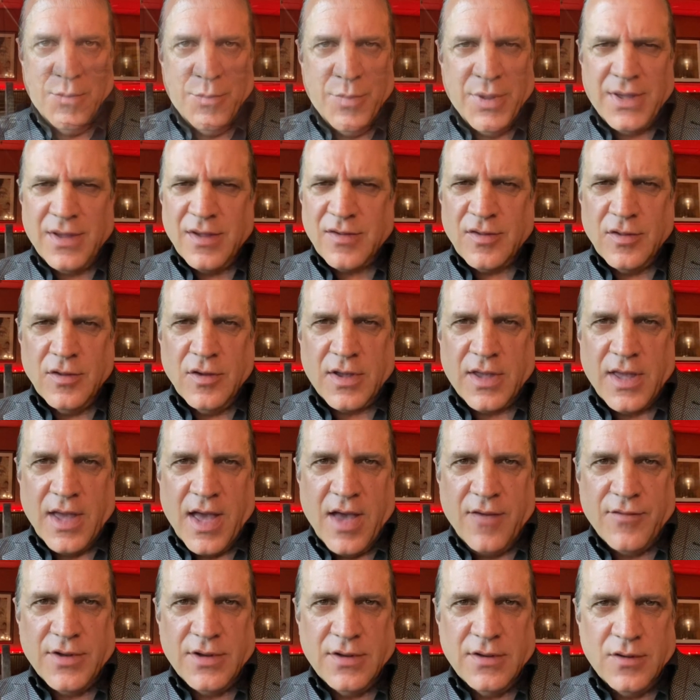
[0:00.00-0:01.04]
Because look,
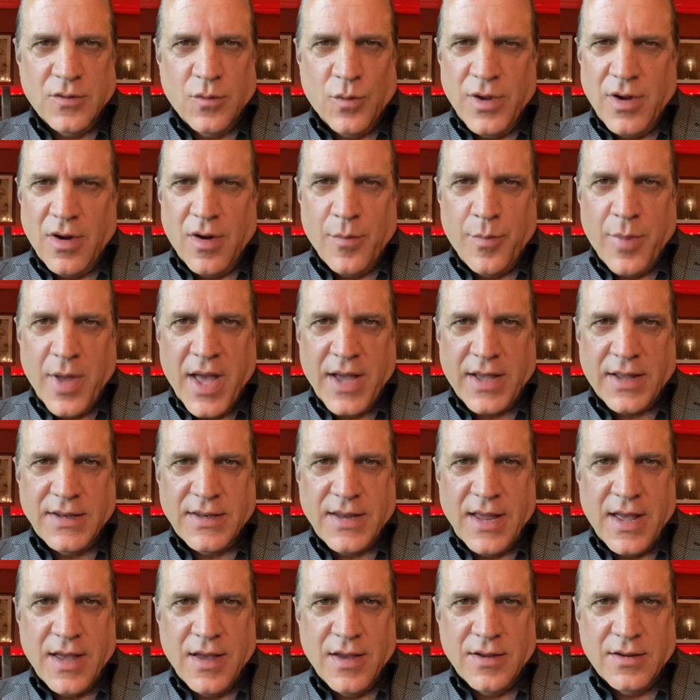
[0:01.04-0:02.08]
Gavin, we aren't backing
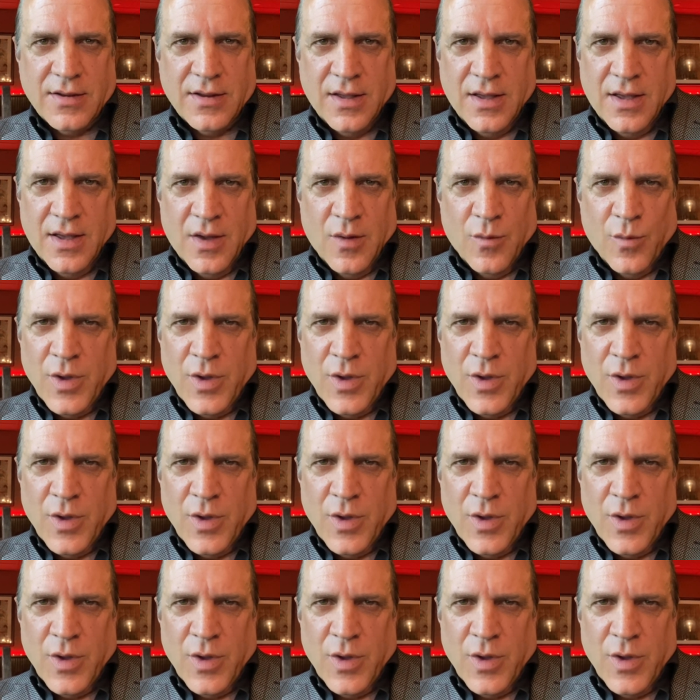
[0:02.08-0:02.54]
down.